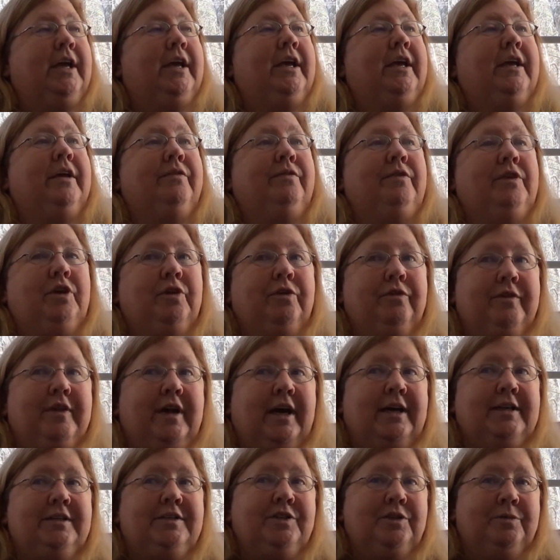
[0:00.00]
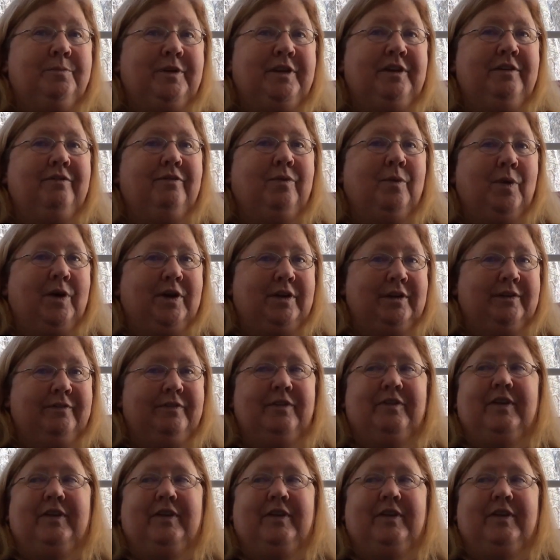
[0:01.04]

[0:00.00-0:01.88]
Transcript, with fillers: If you've got too many forklift,